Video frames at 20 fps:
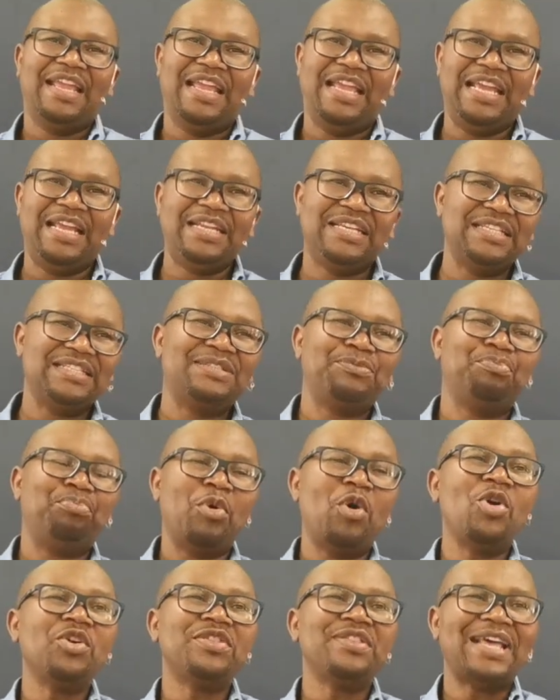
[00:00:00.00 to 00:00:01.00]
it is
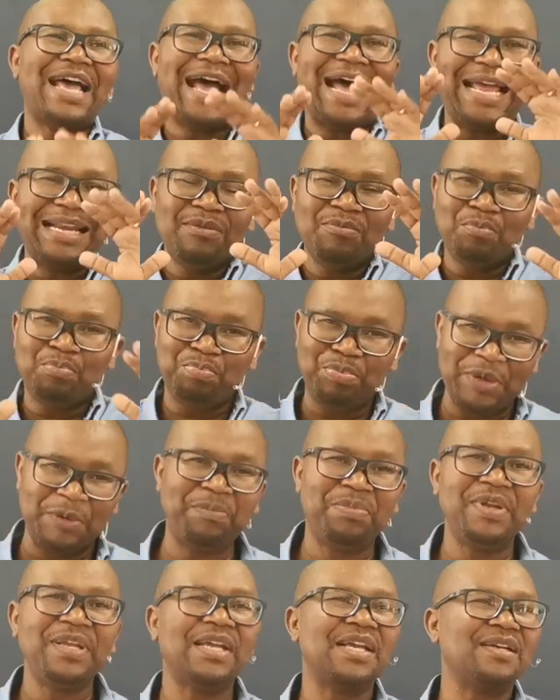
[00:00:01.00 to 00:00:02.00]
both
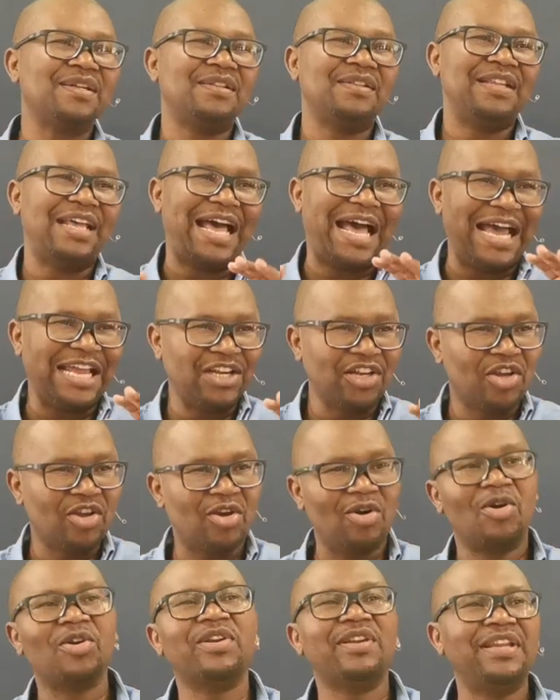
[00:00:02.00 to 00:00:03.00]
unbiblical,
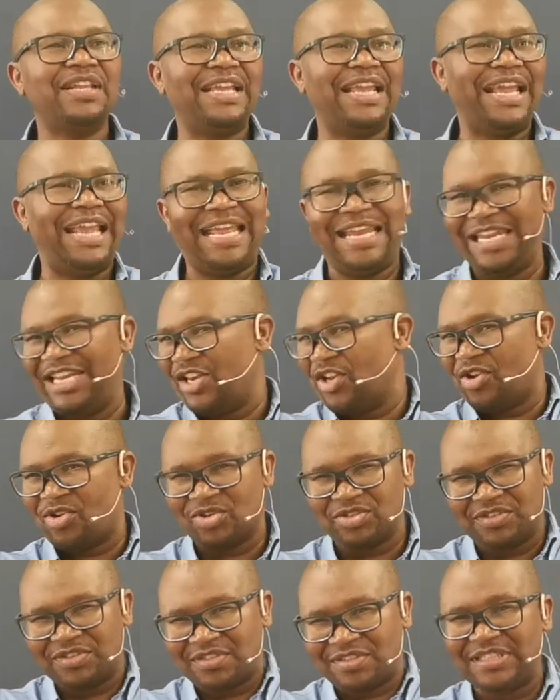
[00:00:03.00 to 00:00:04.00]
ungodly, and
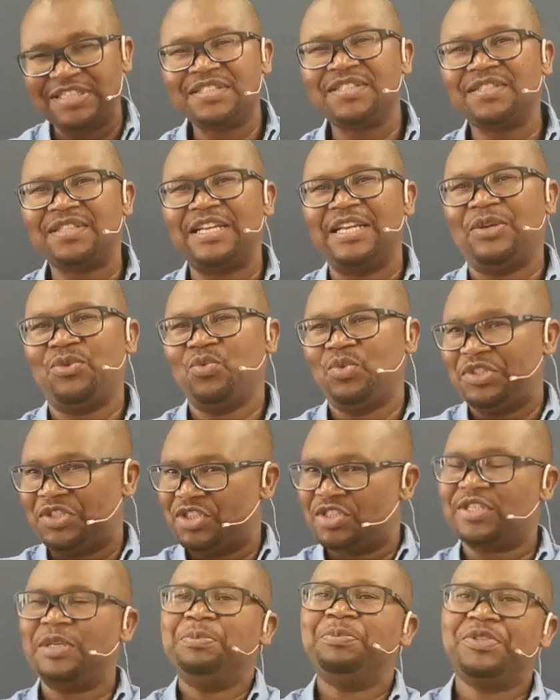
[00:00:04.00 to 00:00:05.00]
inconsistent with
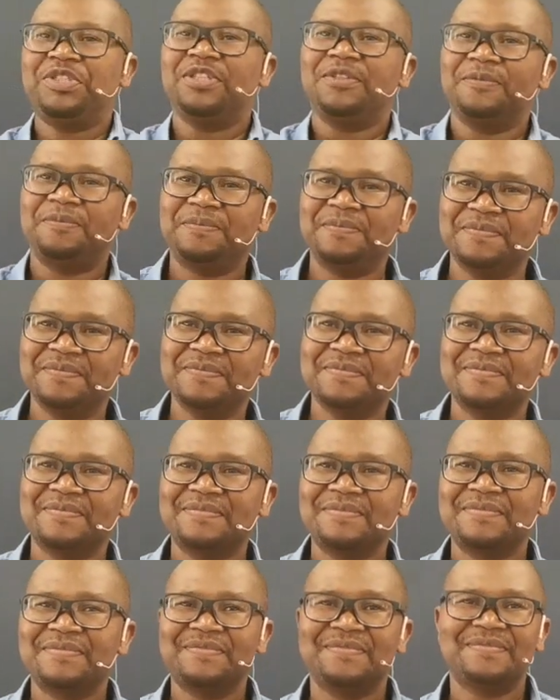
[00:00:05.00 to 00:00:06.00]
Scripture.
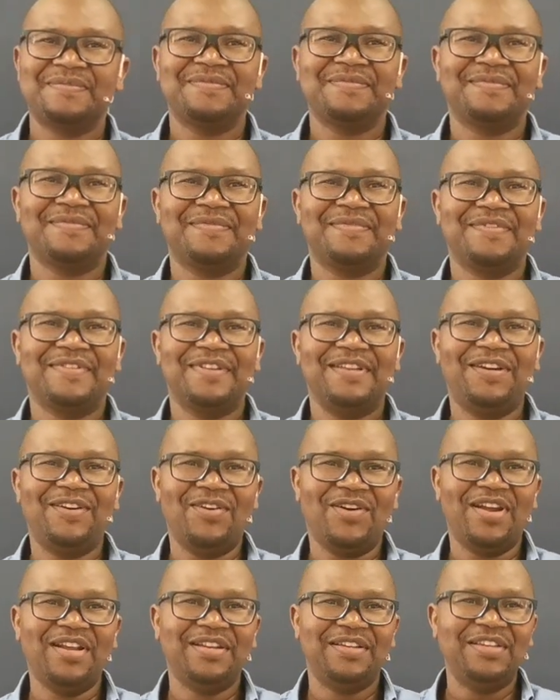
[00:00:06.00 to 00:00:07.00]
All
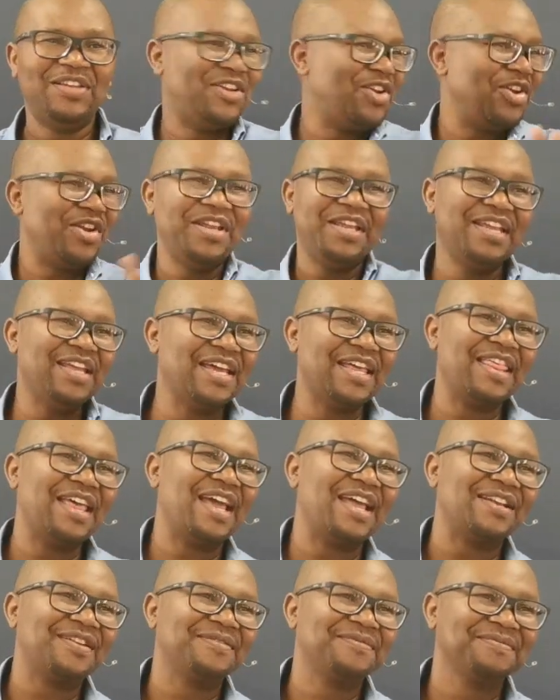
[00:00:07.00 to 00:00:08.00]
right? You got to hear
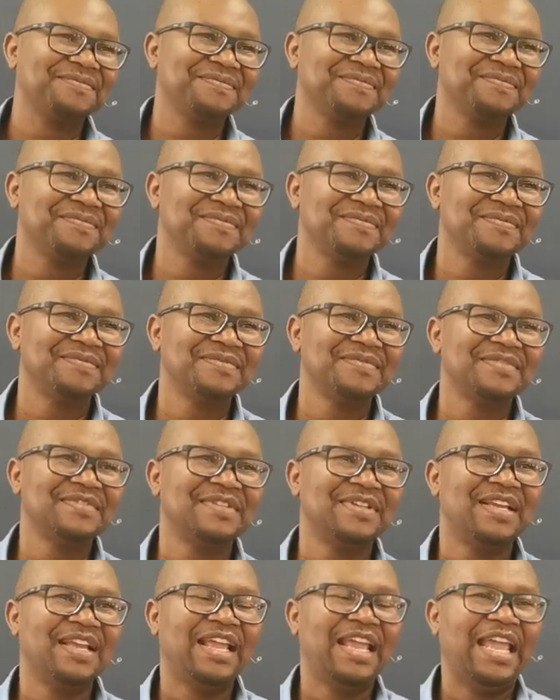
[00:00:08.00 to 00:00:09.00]
that.
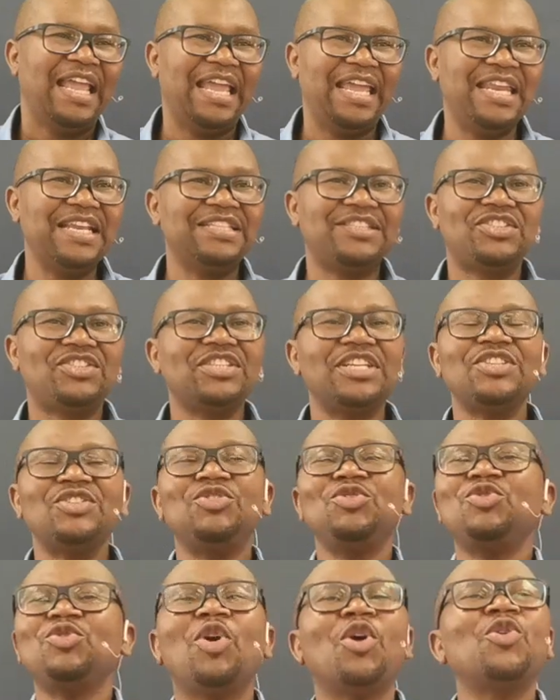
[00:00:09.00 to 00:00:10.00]
It is
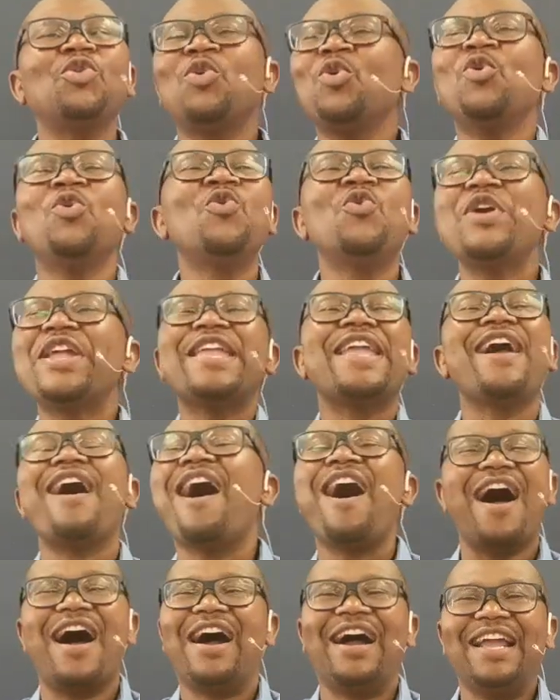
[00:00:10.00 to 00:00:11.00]
just not who we
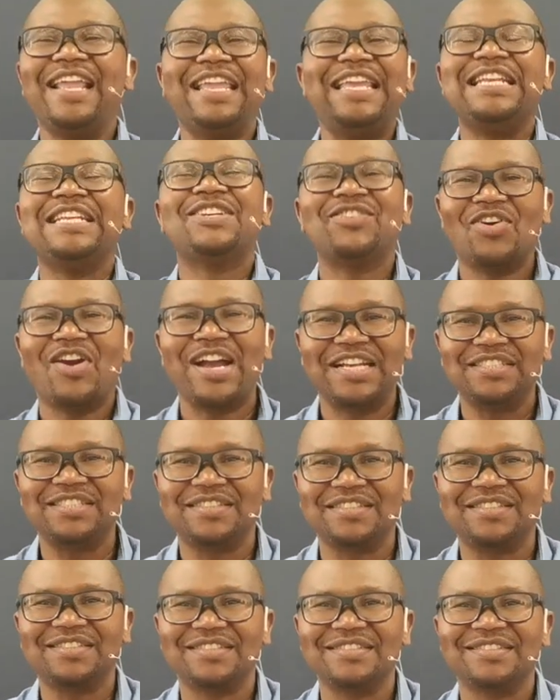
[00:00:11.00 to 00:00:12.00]
are in
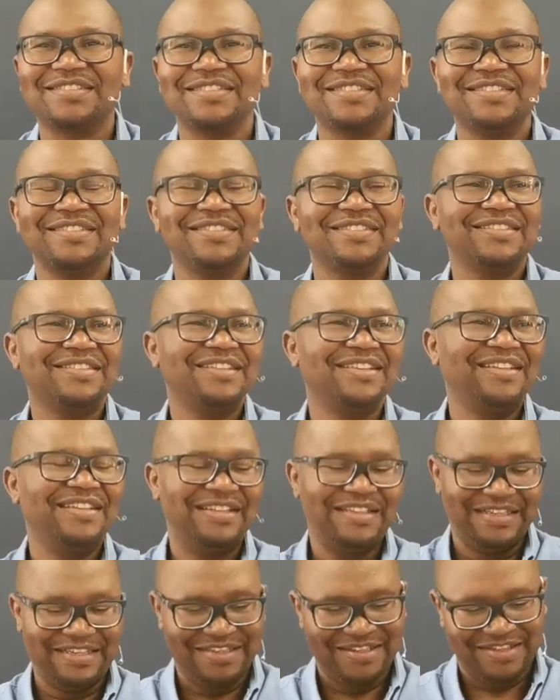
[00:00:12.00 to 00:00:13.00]
Christ.
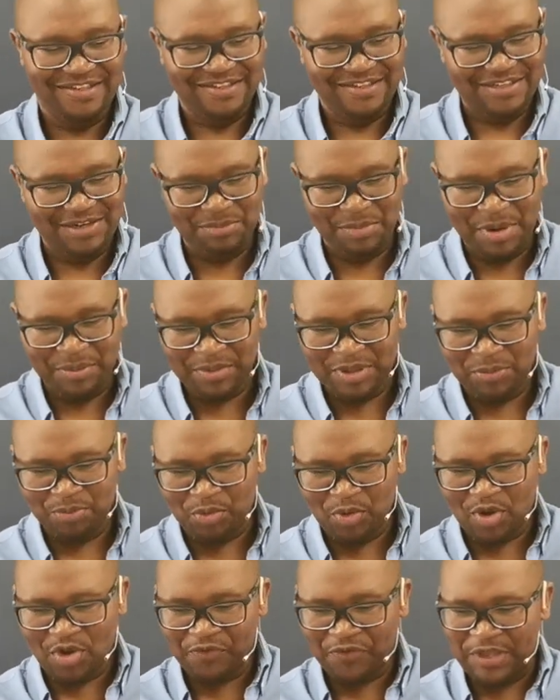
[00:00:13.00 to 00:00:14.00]
Remember the
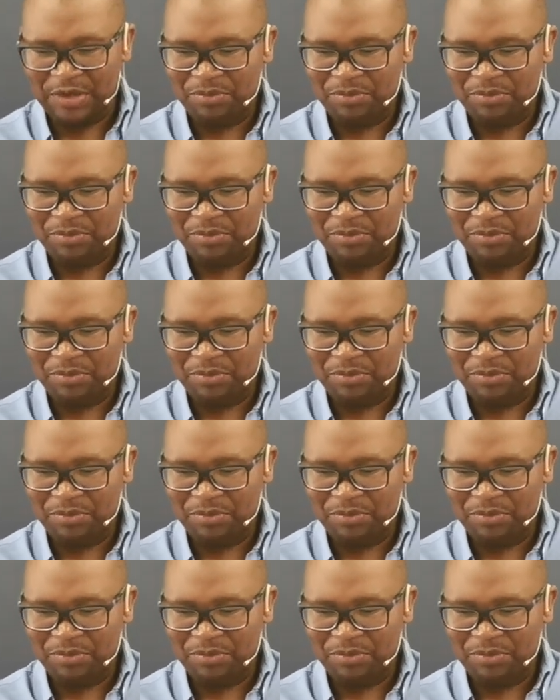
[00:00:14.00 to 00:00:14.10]
book of